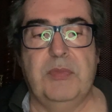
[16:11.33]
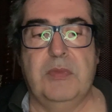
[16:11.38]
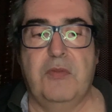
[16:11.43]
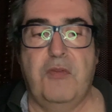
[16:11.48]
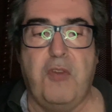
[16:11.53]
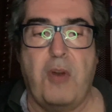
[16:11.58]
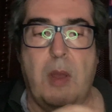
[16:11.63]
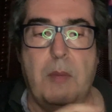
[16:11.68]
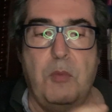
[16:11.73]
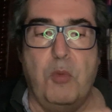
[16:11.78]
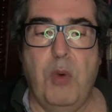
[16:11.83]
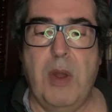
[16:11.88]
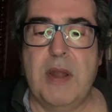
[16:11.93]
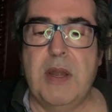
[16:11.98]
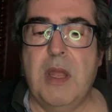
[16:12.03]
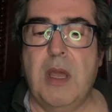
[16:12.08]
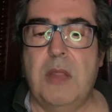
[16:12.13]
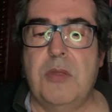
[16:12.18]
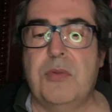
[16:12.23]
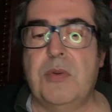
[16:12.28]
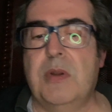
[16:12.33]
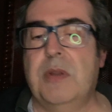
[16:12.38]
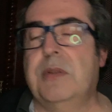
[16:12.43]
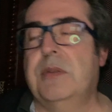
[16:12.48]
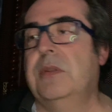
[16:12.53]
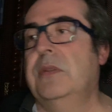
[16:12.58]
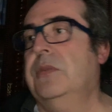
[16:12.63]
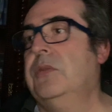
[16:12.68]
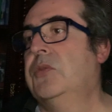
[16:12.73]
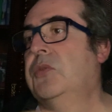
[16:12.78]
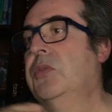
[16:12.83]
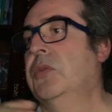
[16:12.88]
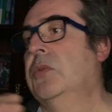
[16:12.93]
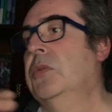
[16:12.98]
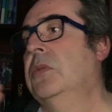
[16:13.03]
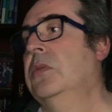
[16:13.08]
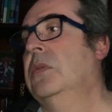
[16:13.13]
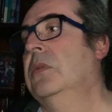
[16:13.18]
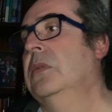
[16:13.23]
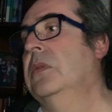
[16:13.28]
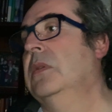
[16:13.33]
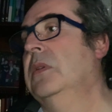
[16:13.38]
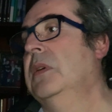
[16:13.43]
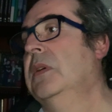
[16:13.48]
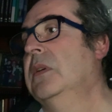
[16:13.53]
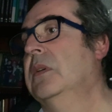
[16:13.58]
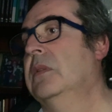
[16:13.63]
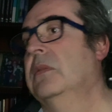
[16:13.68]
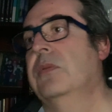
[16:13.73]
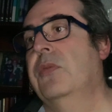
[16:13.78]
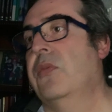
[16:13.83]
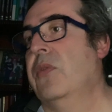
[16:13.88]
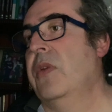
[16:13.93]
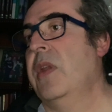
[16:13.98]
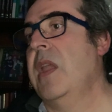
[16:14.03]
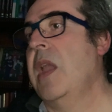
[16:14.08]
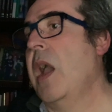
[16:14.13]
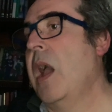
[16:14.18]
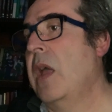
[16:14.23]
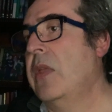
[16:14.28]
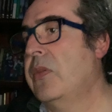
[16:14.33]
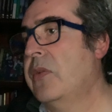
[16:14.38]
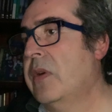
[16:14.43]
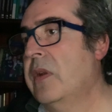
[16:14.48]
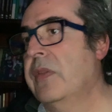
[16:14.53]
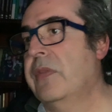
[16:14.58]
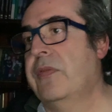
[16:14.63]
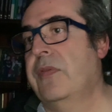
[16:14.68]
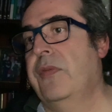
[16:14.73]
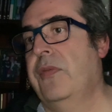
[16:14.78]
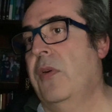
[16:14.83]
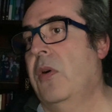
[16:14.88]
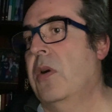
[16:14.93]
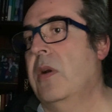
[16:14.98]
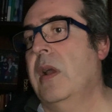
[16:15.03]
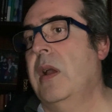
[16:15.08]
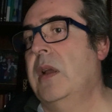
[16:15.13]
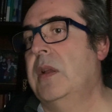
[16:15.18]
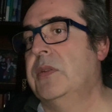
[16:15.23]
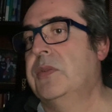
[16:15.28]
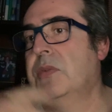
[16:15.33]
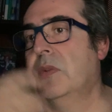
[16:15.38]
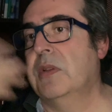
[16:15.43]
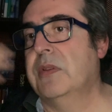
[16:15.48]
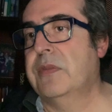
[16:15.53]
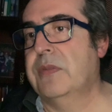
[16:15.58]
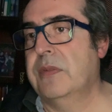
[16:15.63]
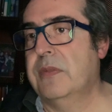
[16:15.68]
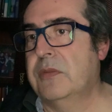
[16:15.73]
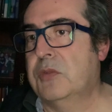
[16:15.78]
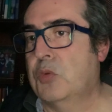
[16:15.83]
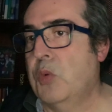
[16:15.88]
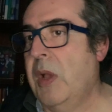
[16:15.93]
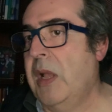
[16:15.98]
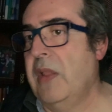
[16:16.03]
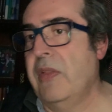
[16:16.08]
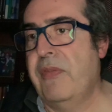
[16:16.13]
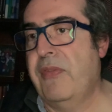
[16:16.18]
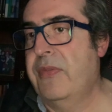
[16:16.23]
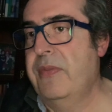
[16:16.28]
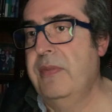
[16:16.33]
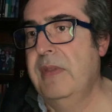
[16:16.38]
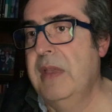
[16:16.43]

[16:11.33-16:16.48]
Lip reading: from 100 to 300, 400, 12,